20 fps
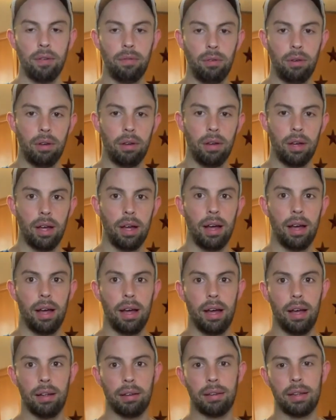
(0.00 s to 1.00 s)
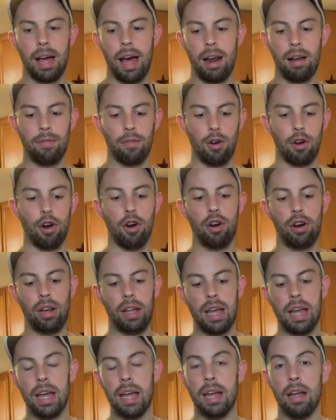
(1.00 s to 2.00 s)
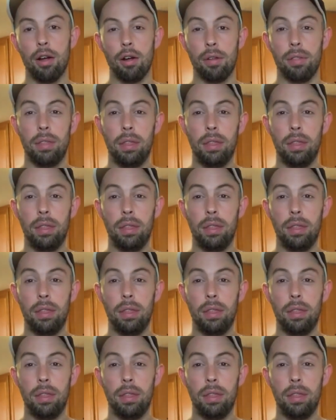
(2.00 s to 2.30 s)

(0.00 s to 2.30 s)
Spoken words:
give you a kind of an early hint here.